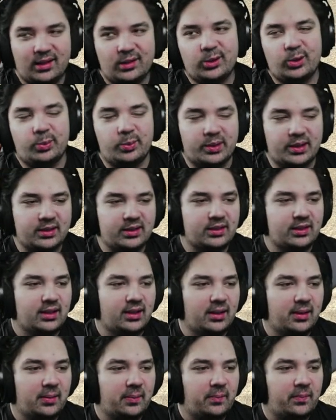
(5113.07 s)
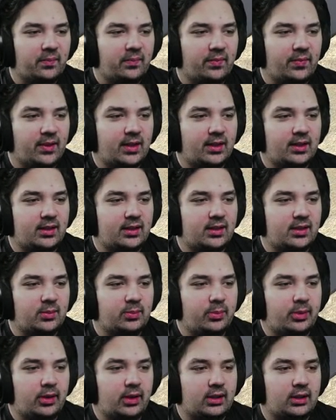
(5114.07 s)
Illumina, uh,
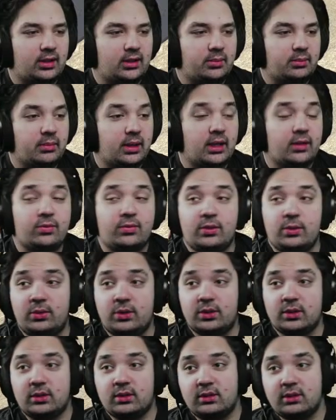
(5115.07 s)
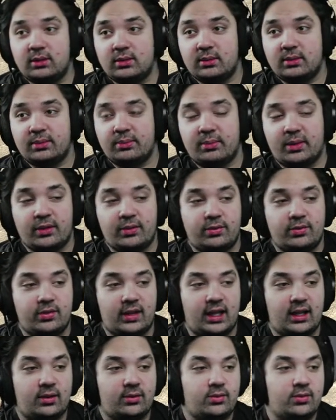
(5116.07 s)
Impala, my Fusion, my
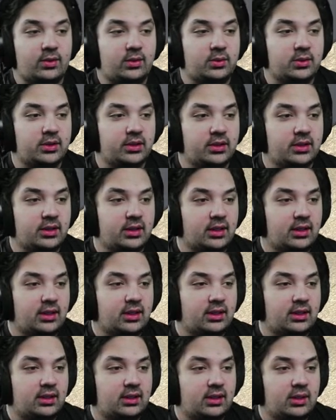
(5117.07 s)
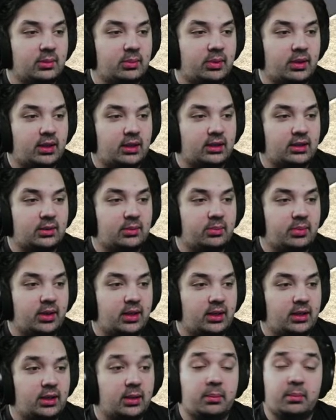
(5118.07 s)
Fat Fusion. Impala,
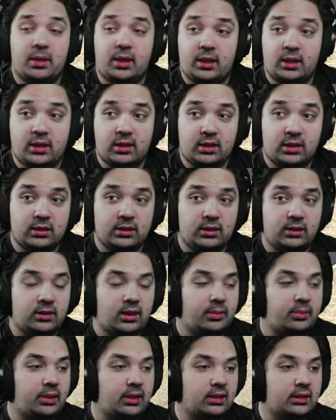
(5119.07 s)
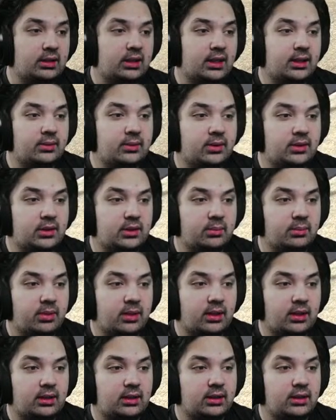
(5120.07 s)
Impala, Monte Carlo. I painted that one.
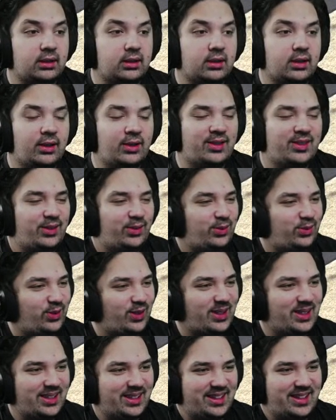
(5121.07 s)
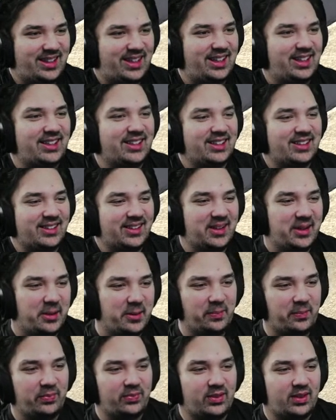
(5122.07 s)
Impala, freaking Kia.
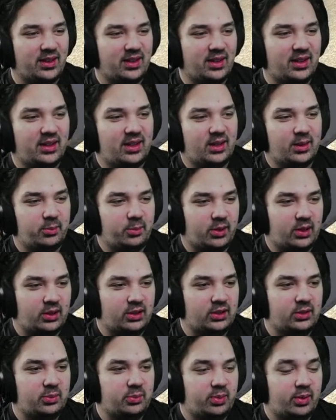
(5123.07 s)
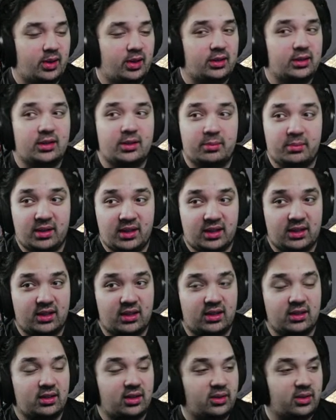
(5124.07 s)
Impala, Impala, Monte
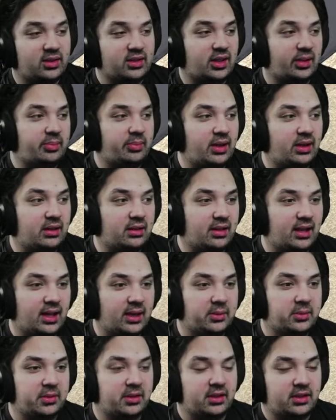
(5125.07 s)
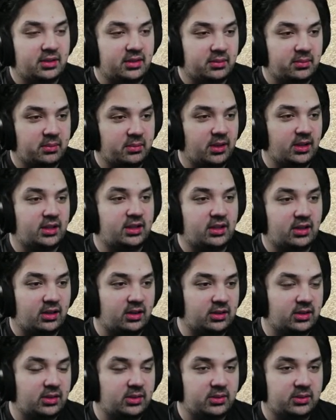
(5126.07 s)
Carlo, because I painted that one. Monte
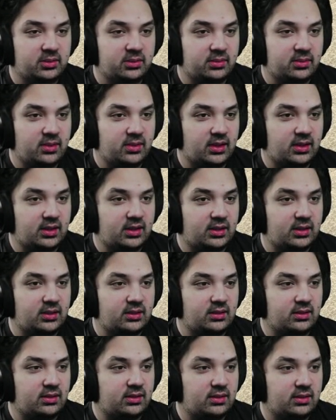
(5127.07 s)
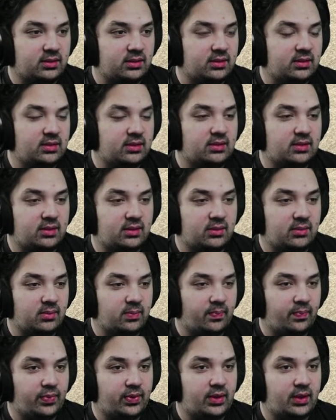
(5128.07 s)
Carlo, uh,
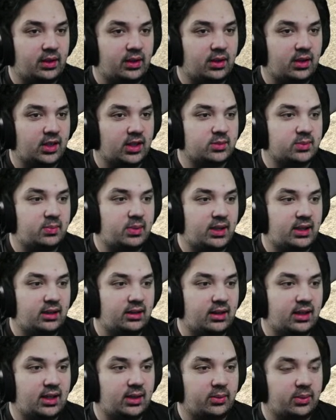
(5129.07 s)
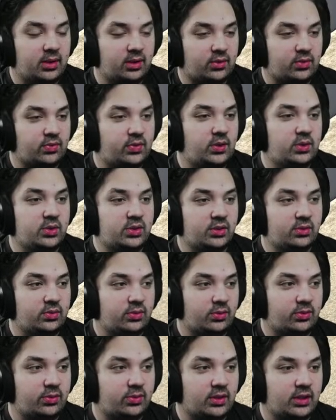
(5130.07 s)
Cosmo painted that. We got a Fusion for
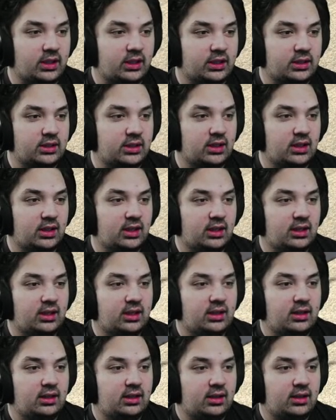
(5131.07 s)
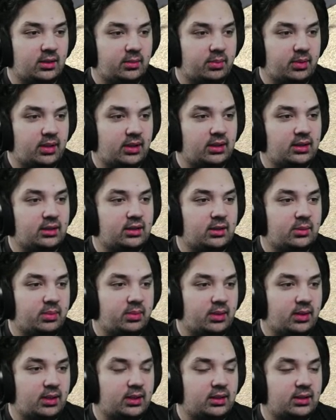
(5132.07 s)
Frisch. Impala and
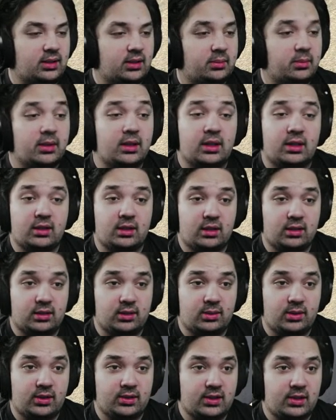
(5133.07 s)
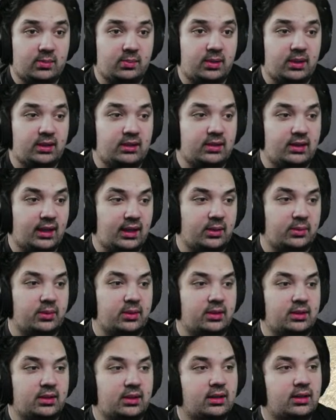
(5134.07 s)
Impala. A Monte Carlo, because I painted that
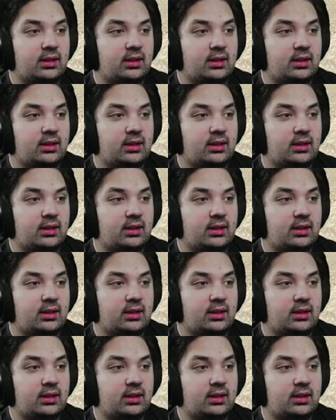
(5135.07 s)
one.